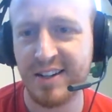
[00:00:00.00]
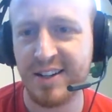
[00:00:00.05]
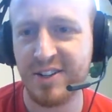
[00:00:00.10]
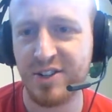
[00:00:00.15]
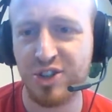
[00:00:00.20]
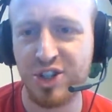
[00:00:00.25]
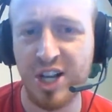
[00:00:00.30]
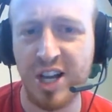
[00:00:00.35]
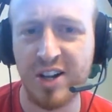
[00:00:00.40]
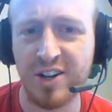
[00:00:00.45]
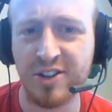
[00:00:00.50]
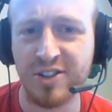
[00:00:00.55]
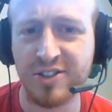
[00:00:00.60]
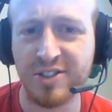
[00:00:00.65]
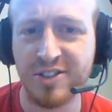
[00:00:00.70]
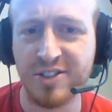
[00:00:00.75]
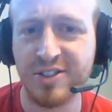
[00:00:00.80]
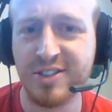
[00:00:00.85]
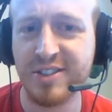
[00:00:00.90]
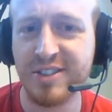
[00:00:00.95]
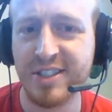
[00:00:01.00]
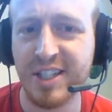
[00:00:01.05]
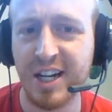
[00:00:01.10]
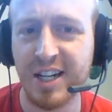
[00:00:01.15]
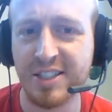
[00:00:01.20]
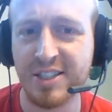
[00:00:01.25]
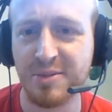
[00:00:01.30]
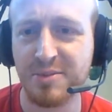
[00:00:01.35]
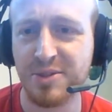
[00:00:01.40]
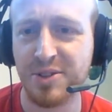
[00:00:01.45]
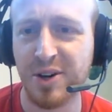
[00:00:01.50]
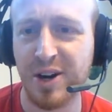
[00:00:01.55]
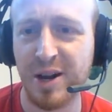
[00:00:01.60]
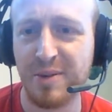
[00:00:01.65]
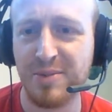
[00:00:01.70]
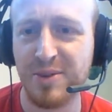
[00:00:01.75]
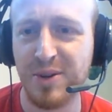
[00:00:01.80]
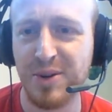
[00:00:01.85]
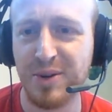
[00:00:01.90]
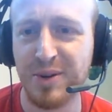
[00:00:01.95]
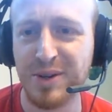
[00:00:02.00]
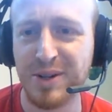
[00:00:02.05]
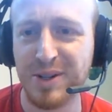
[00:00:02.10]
channel that I subscribed to?